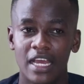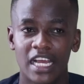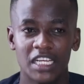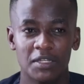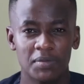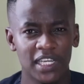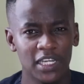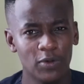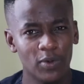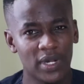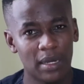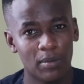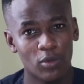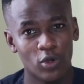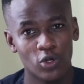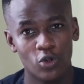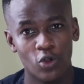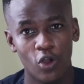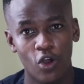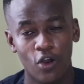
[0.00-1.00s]
especially when I'm
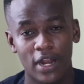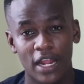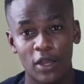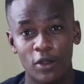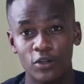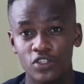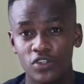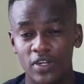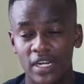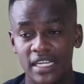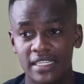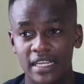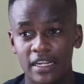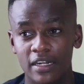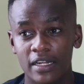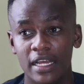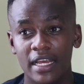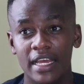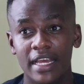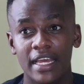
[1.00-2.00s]
on call, I got to realize that
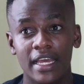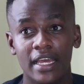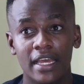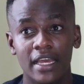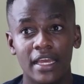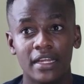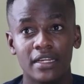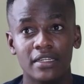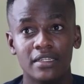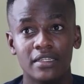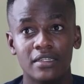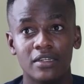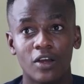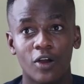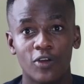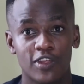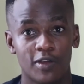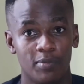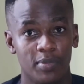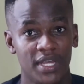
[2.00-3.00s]
in
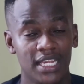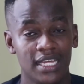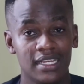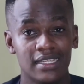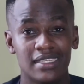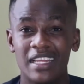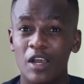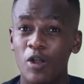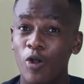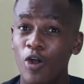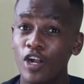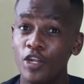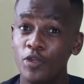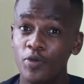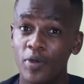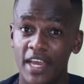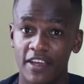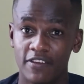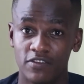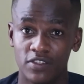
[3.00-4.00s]
orthopedics, they call
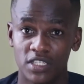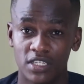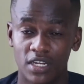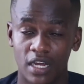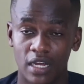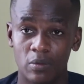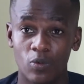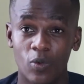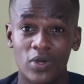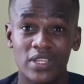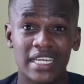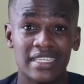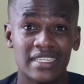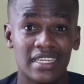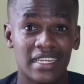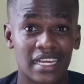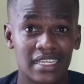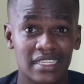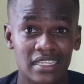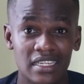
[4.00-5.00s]
you every time. When there's an
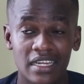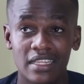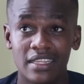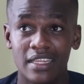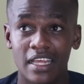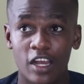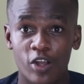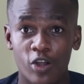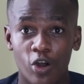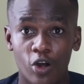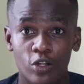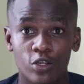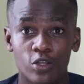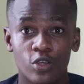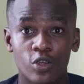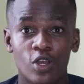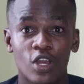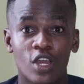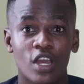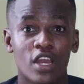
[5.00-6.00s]
accident, they call
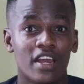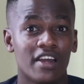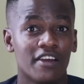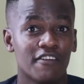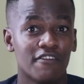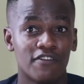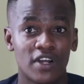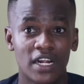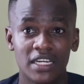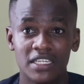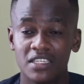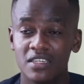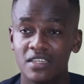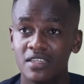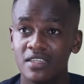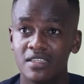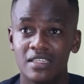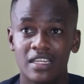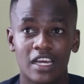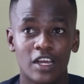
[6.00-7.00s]
you.
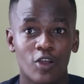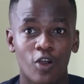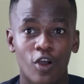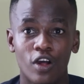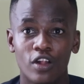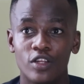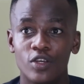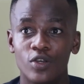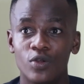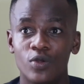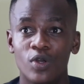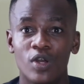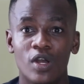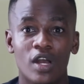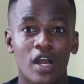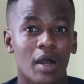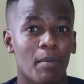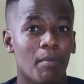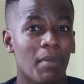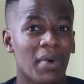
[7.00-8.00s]
Fractures, they call
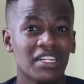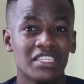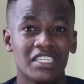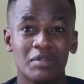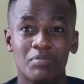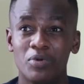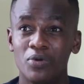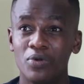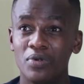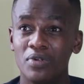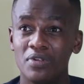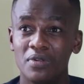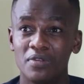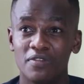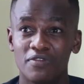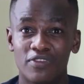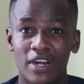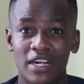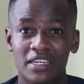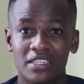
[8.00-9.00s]
you. Multiple
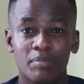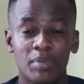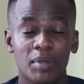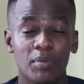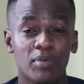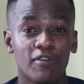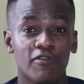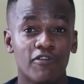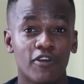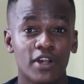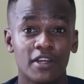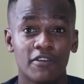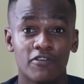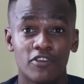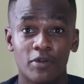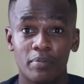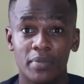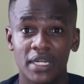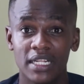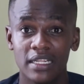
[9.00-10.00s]
fractures, people falling
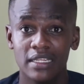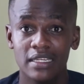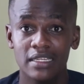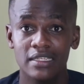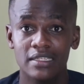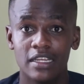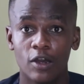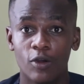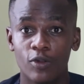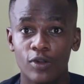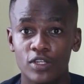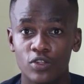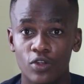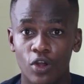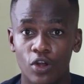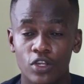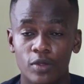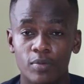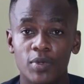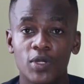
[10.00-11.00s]
from buildings, they always
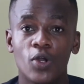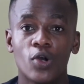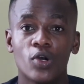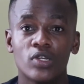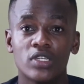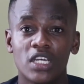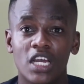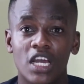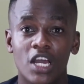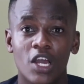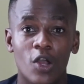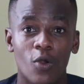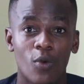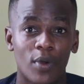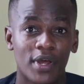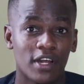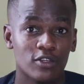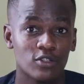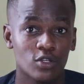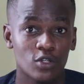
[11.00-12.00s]
call you. Because
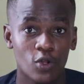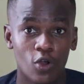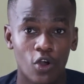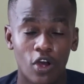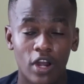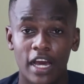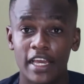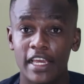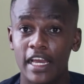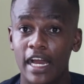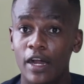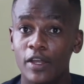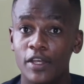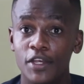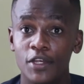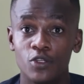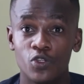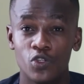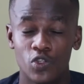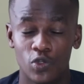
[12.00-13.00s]
when I was on call, I
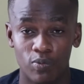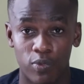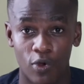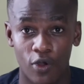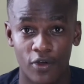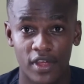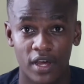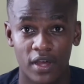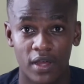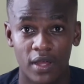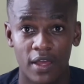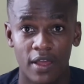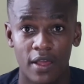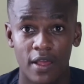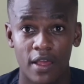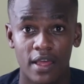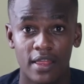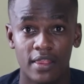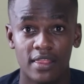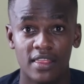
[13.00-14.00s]
used to bother
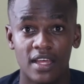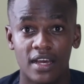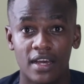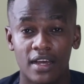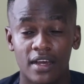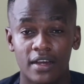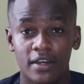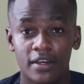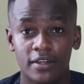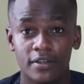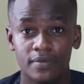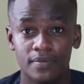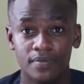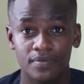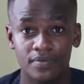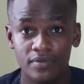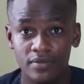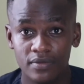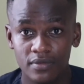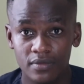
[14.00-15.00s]

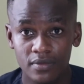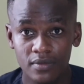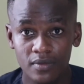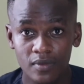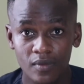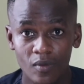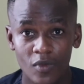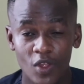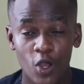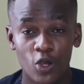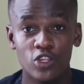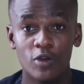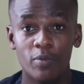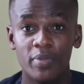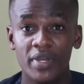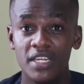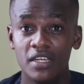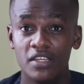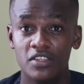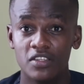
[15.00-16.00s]
the
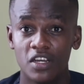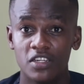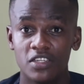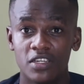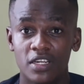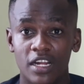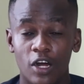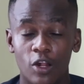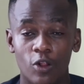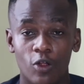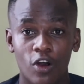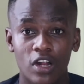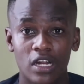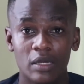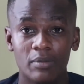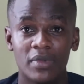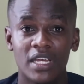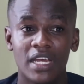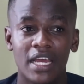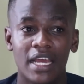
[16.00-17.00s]
orthopedic surgeon. I'll call
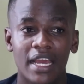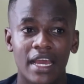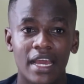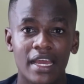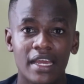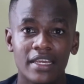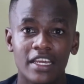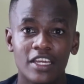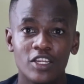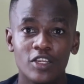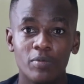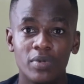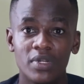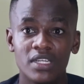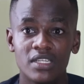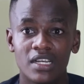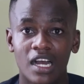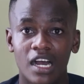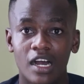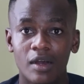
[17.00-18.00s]
him, hey, can you
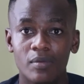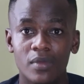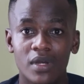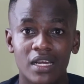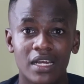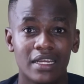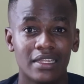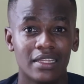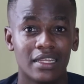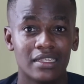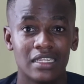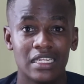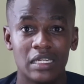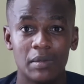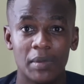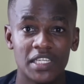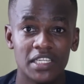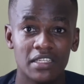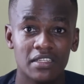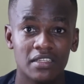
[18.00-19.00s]
please come? There's an
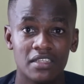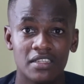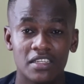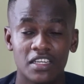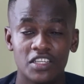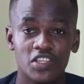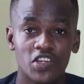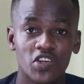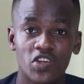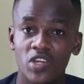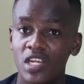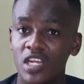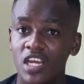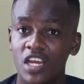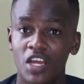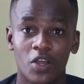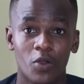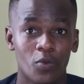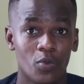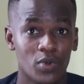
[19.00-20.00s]
emergency surgery.
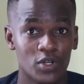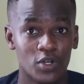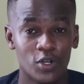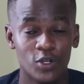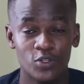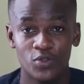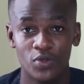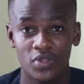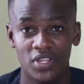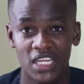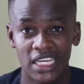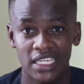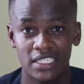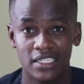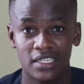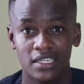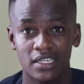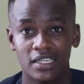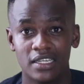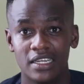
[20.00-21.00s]
We go to
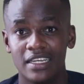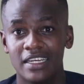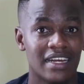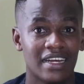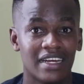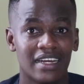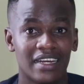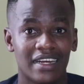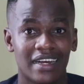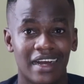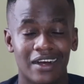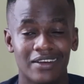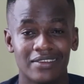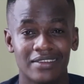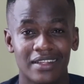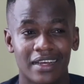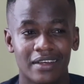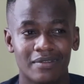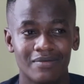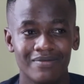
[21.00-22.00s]
theater. I was
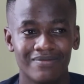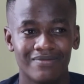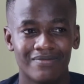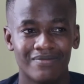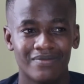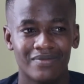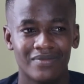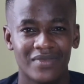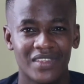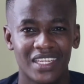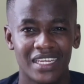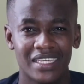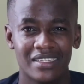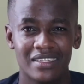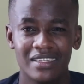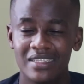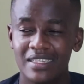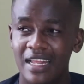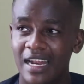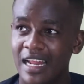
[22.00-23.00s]
like, is
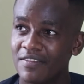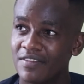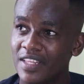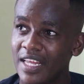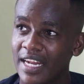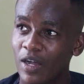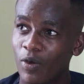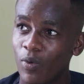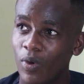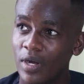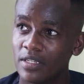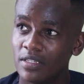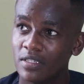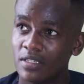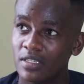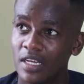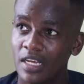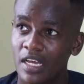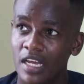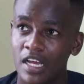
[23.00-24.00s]
this the life that I
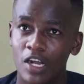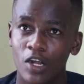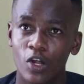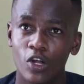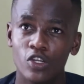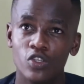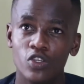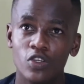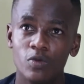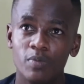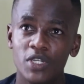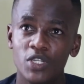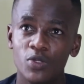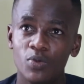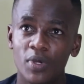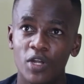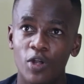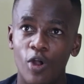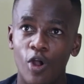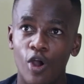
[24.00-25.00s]
want? Because you'll be
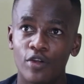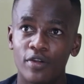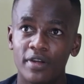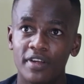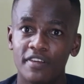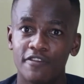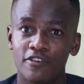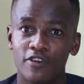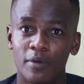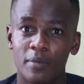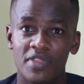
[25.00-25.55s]
doing oral from